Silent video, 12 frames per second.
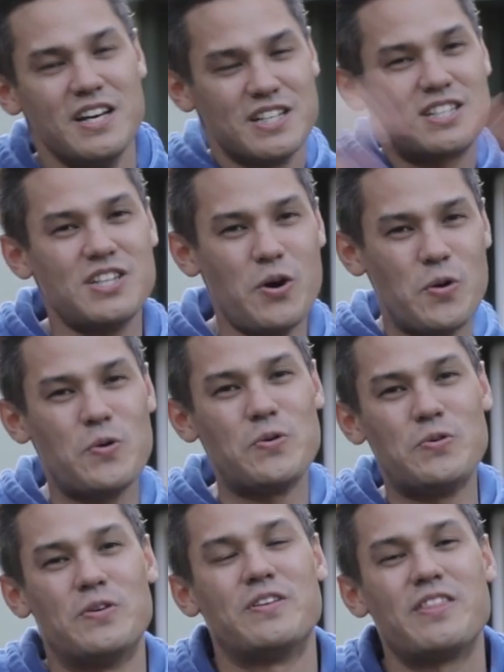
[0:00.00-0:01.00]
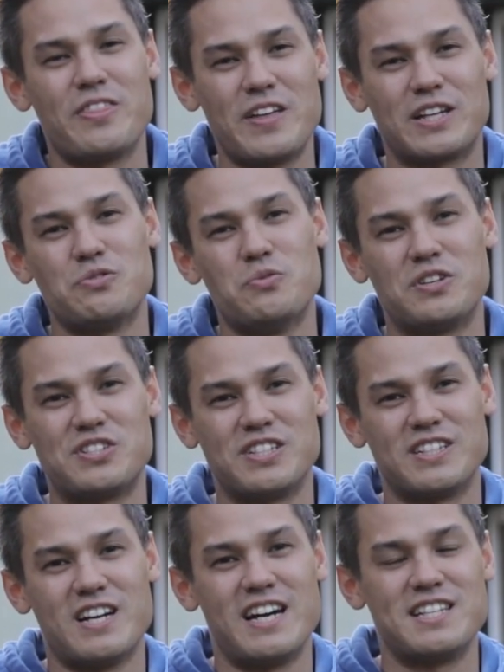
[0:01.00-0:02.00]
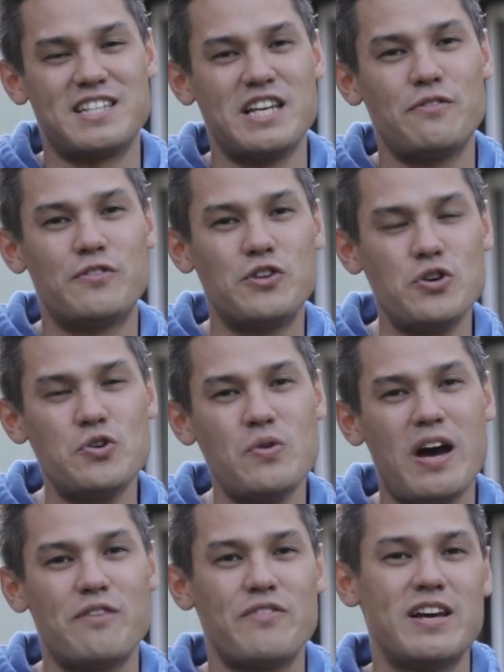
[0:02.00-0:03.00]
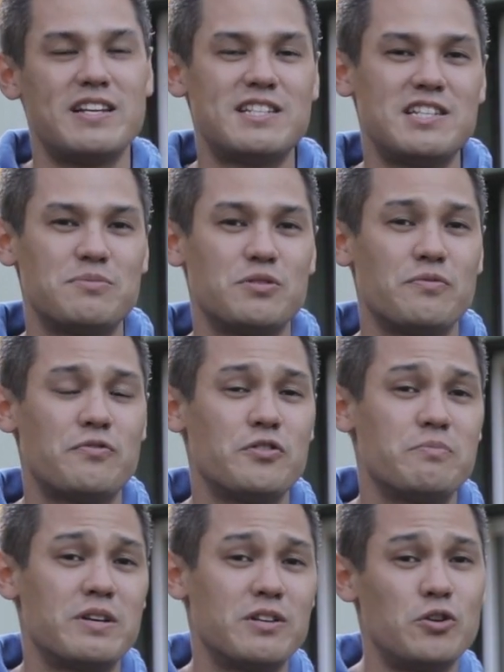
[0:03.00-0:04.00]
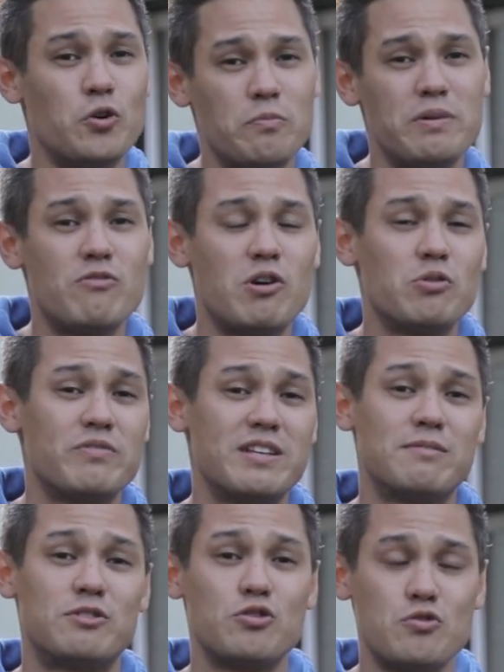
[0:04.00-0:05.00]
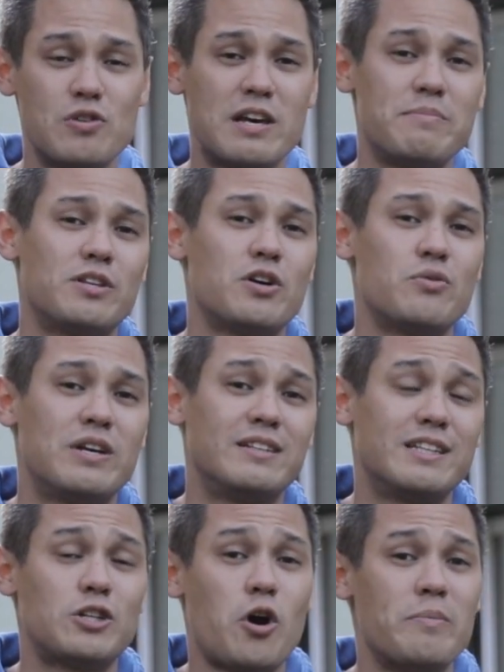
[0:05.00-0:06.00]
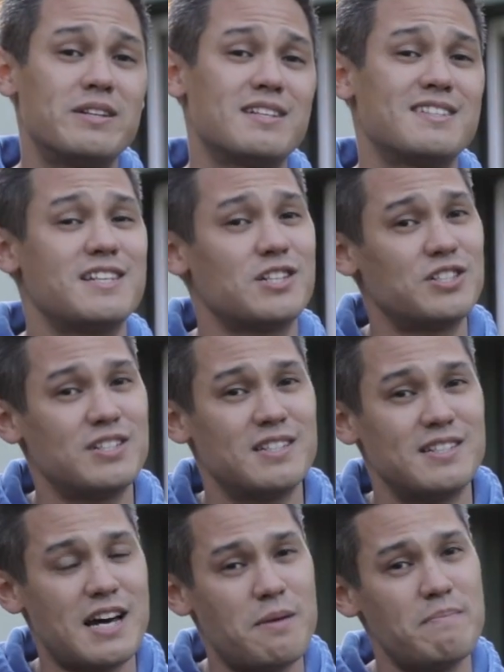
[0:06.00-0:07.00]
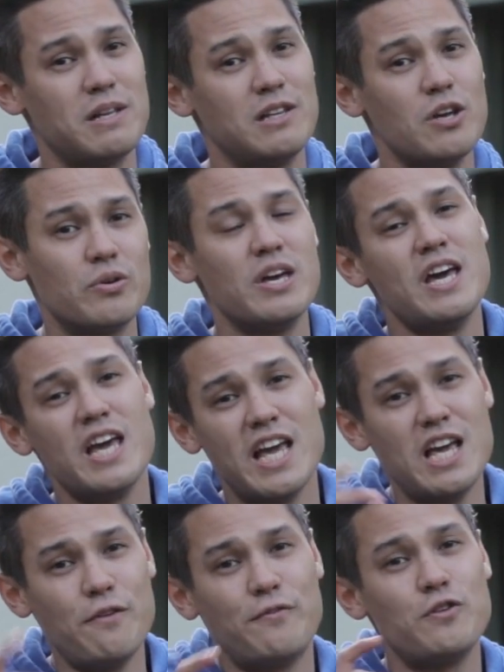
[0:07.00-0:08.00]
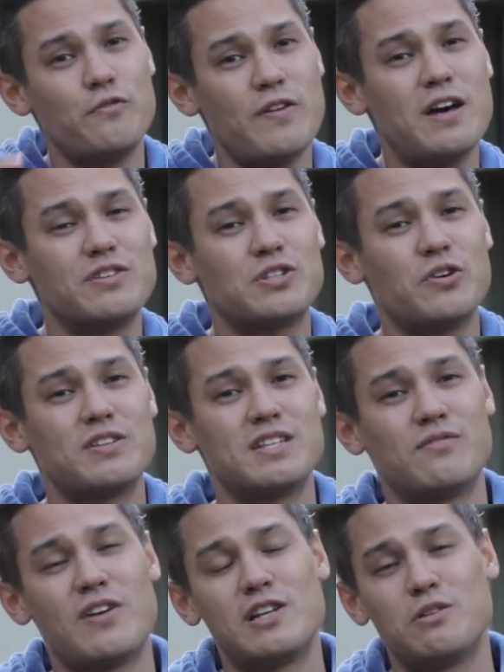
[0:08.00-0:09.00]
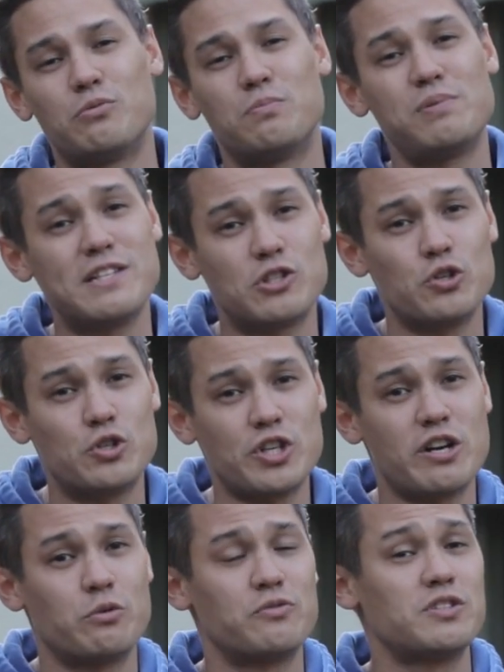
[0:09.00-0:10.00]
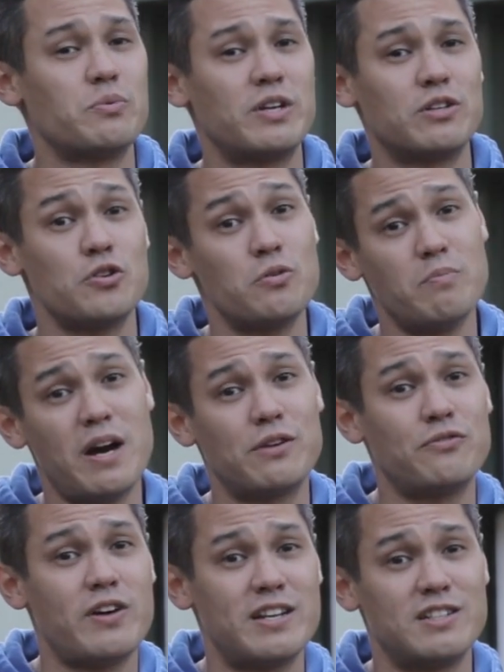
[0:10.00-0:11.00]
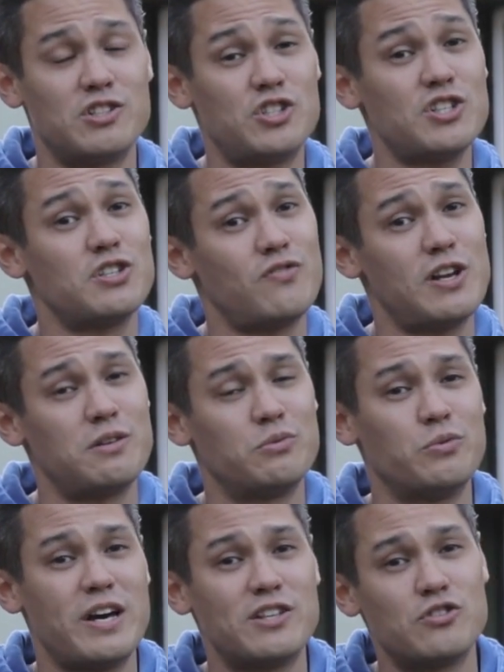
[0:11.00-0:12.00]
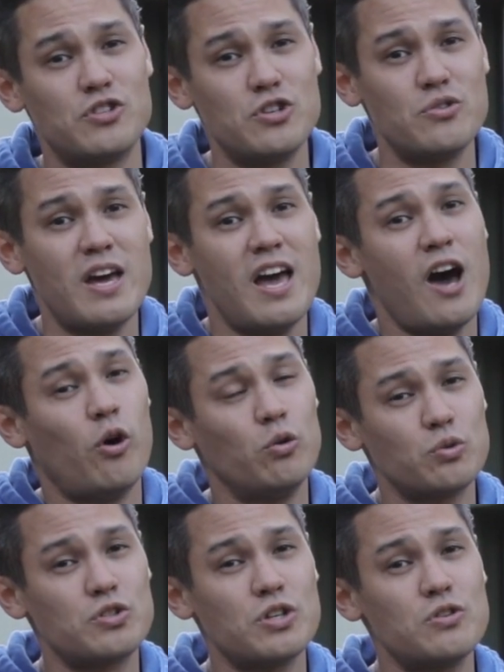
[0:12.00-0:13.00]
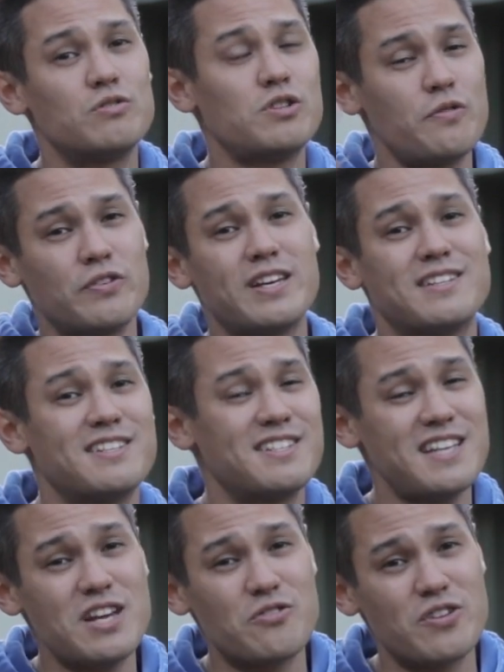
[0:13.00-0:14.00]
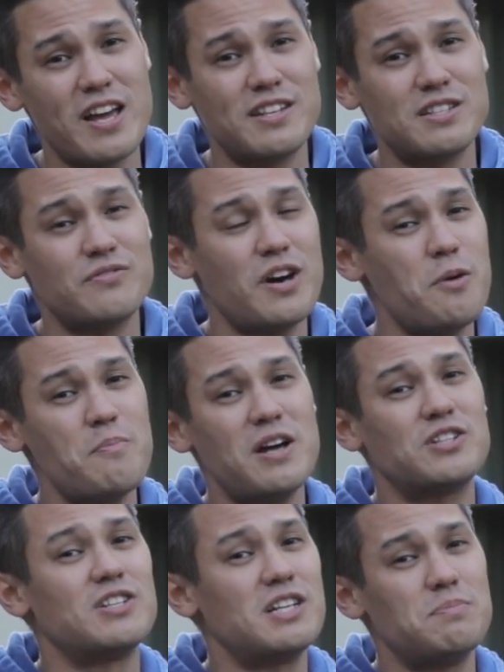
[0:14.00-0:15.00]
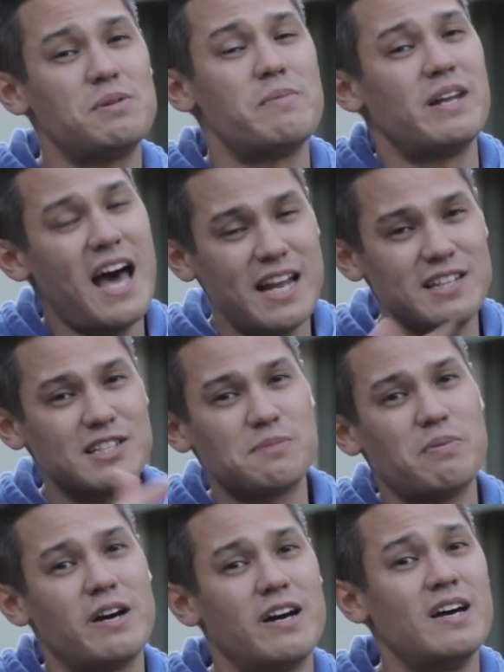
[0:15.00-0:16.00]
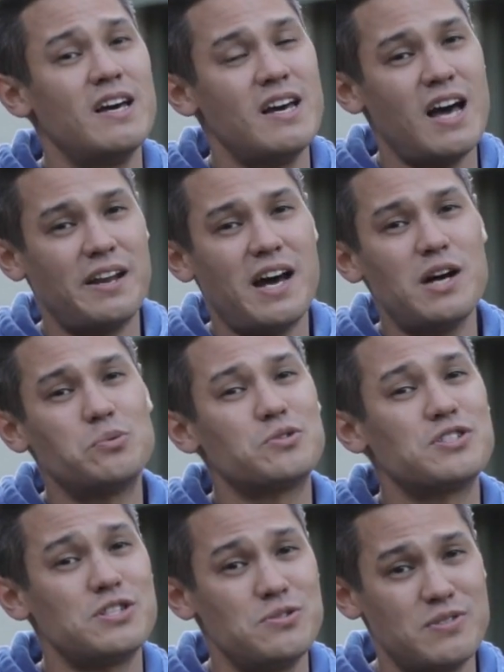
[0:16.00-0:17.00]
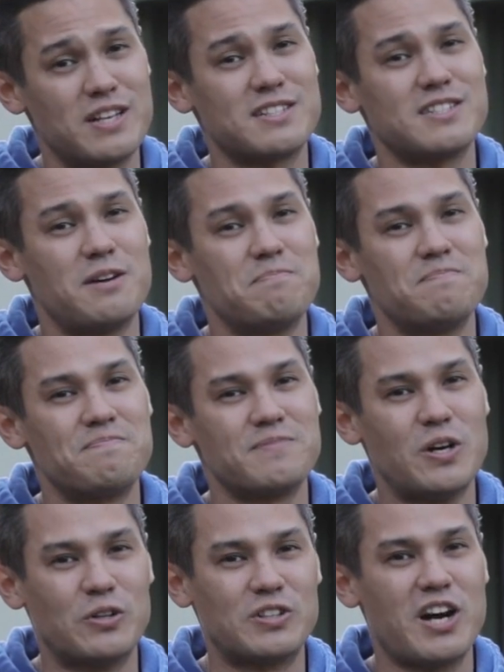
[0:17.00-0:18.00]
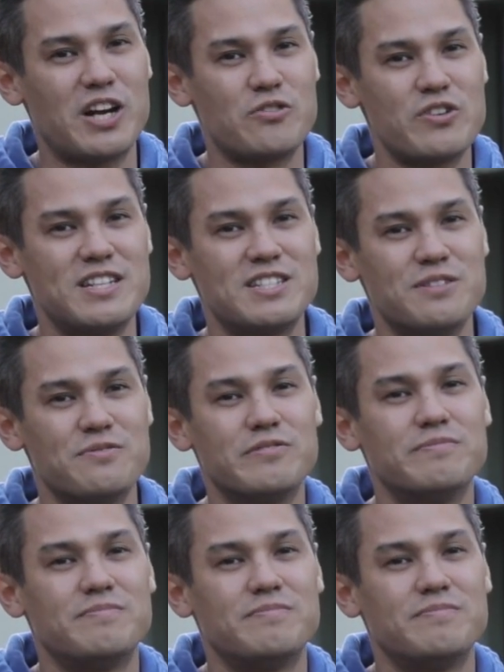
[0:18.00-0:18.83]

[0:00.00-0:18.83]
So thanks for watching, guys. If you have any tips on filming your B-roll, then do let me know in the comment section down below. If you found this content valuable, please do share it with someone else who might find it just as valuable as you. Also, don't forget to stay creative, imagine, implement and inspire, and I will see you next time on KaiCreative.